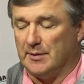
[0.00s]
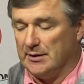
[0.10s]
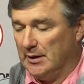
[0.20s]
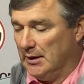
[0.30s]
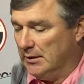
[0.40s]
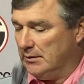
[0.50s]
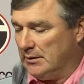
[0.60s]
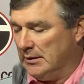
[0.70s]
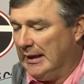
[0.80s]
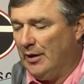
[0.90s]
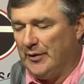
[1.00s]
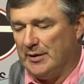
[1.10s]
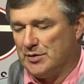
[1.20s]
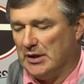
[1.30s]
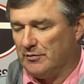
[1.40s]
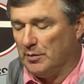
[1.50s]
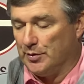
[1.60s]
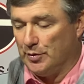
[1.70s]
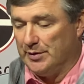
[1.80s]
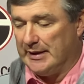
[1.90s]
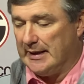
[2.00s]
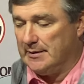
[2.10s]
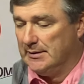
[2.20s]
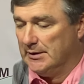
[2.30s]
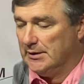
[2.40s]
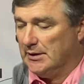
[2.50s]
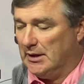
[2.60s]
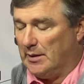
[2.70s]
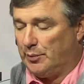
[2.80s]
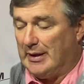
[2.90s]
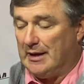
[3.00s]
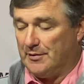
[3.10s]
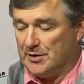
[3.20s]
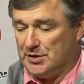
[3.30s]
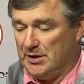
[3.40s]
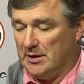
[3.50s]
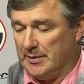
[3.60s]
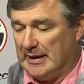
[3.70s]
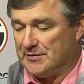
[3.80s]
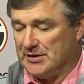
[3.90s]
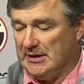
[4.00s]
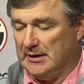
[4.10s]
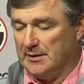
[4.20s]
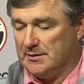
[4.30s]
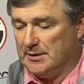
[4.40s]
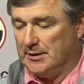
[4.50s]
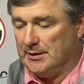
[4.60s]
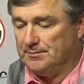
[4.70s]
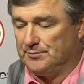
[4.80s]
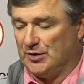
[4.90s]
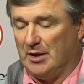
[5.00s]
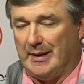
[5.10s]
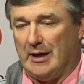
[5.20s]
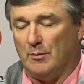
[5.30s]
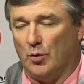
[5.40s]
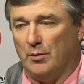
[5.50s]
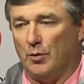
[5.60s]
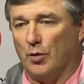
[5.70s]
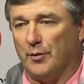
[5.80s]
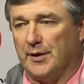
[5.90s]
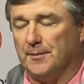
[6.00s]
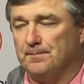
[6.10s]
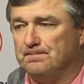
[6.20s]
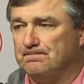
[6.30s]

And I don't think he was comfortable doing that prior to this year, but I've seen it come out more and more with him.